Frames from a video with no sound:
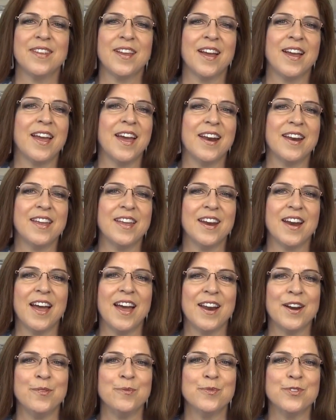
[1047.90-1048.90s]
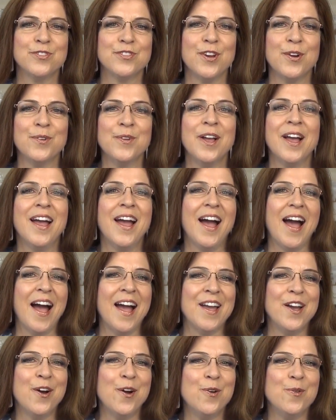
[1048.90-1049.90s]
got to get on them. So
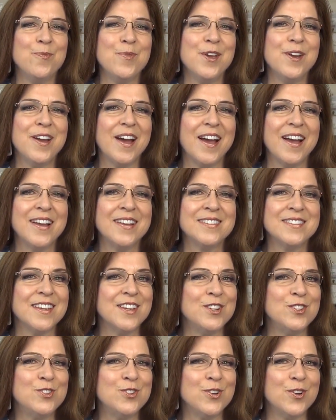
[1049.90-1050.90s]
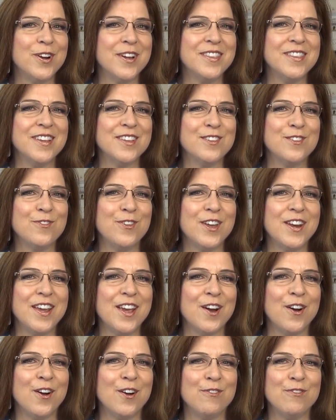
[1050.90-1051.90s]
I hope you guys enjoyed this
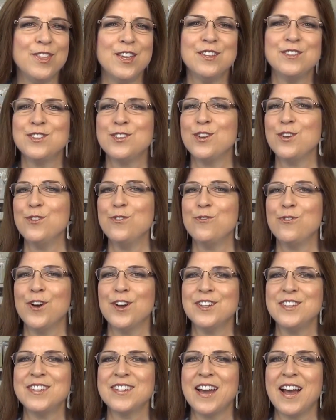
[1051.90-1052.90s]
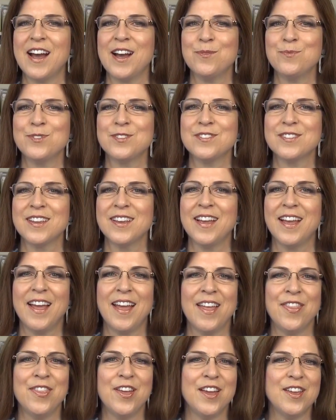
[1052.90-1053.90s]
video of these two fun tops,
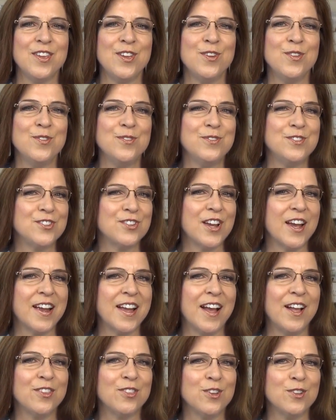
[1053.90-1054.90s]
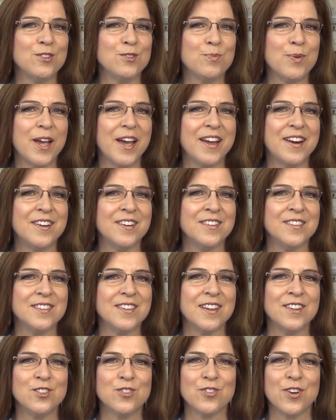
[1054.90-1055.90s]
and that you check out those patterns
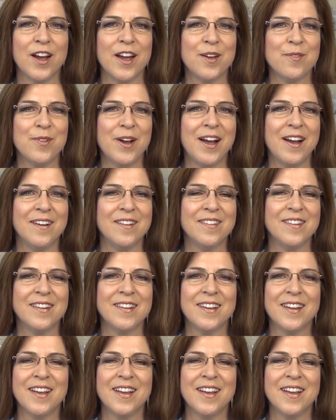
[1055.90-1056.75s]
and try them out.